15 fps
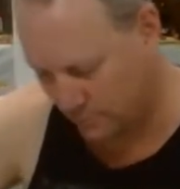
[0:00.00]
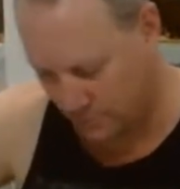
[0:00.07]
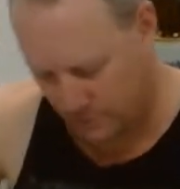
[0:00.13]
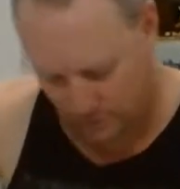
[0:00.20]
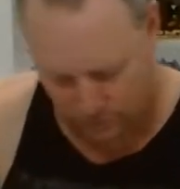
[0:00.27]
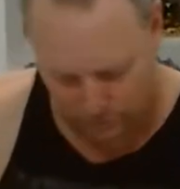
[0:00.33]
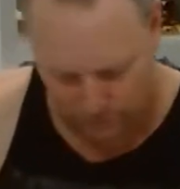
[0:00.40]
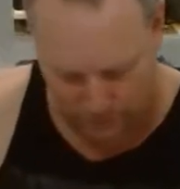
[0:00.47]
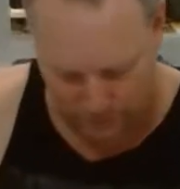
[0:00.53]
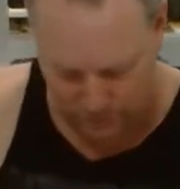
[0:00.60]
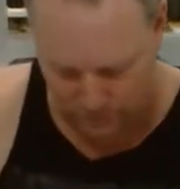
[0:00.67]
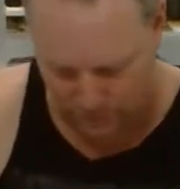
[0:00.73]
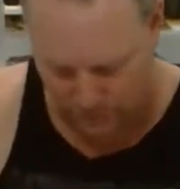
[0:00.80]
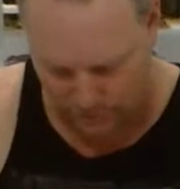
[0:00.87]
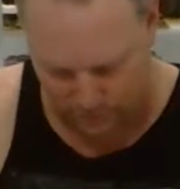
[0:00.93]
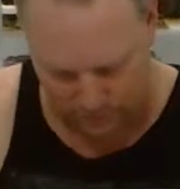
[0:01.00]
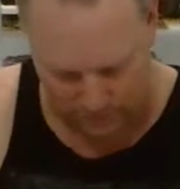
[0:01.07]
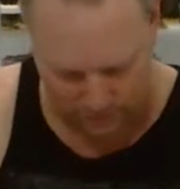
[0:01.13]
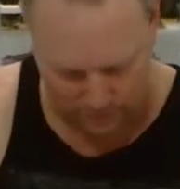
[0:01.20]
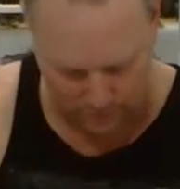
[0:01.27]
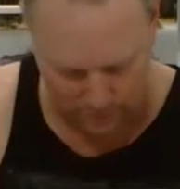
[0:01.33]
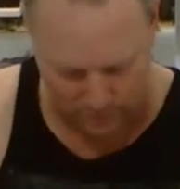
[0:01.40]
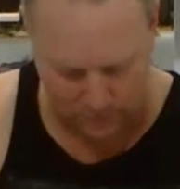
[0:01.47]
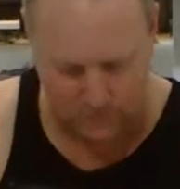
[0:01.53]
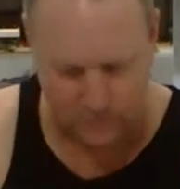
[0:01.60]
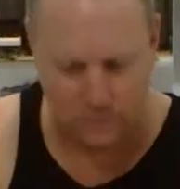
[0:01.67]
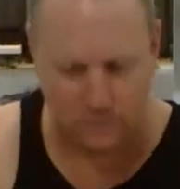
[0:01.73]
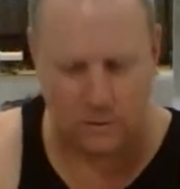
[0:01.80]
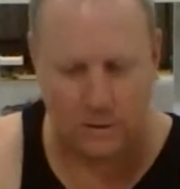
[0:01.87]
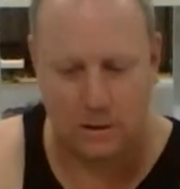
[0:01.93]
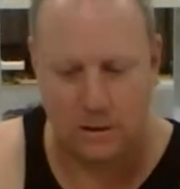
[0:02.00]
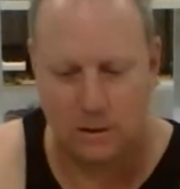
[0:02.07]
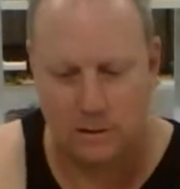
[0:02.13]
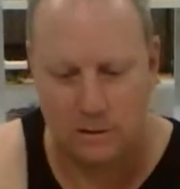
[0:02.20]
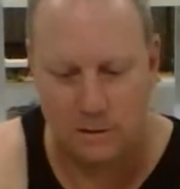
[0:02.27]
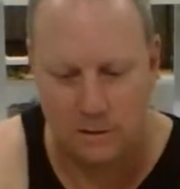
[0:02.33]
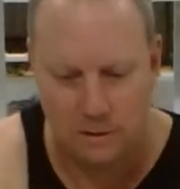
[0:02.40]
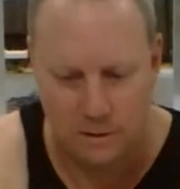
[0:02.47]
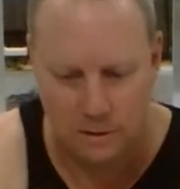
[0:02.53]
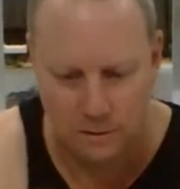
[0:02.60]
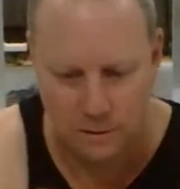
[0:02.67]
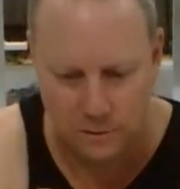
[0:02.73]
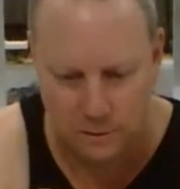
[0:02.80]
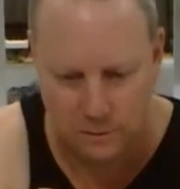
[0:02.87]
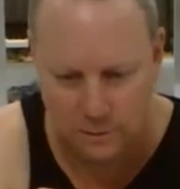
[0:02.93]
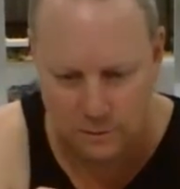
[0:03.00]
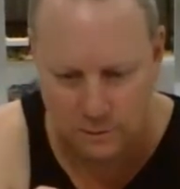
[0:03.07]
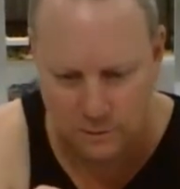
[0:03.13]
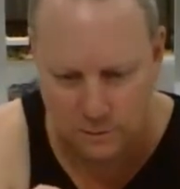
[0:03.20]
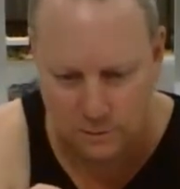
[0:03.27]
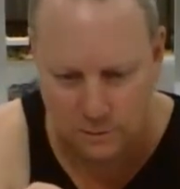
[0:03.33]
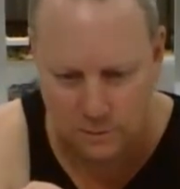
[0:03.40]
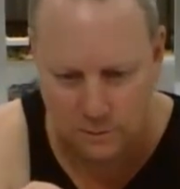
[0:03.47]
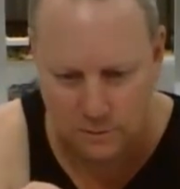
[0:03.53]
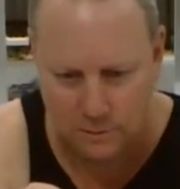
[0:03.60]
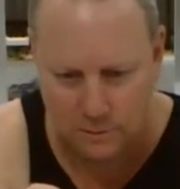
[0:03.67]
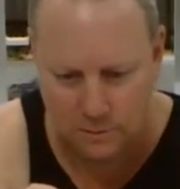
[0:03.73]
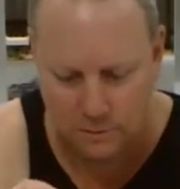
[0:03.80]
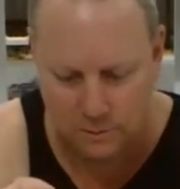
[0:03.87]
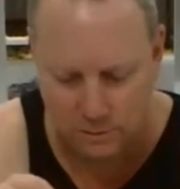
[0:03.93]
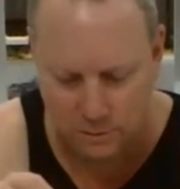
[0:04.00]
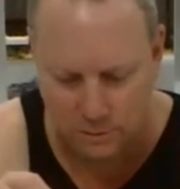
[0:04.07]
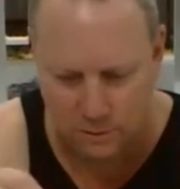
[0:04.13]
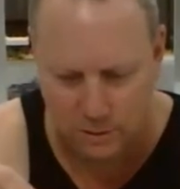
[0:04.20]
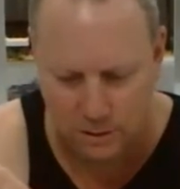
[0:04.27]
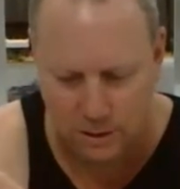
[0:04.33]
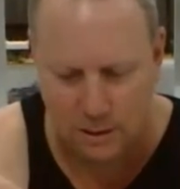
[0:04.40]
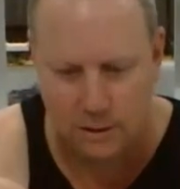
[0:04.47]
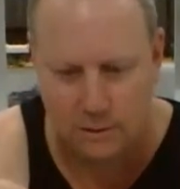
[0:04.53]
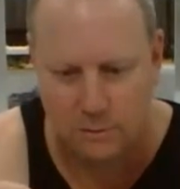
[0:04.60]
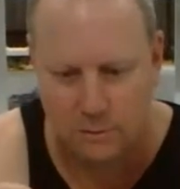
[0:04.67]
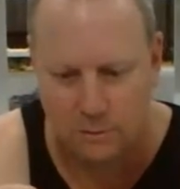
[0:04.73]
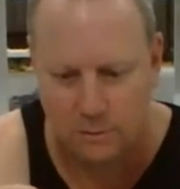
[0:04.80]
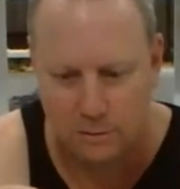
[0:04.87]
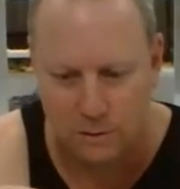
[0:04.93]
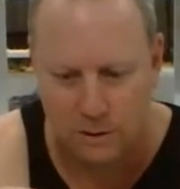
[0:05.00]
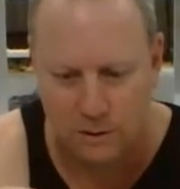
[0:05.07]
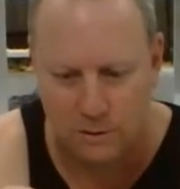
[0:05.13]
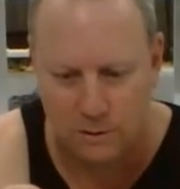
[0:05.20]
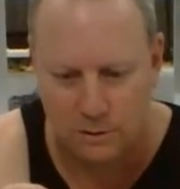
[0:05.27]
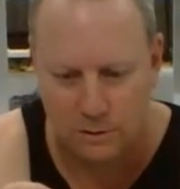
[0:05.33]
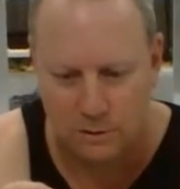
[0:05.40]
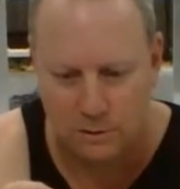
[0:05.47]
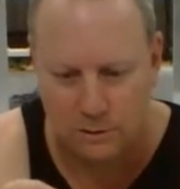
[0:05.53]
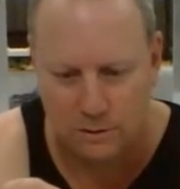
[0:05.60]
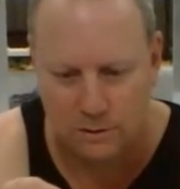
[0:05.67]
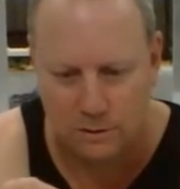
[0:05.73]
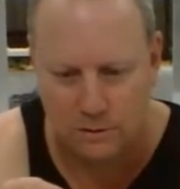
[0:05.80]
That's weird. That's telling me to do that. And it's not tight at all. That's useless.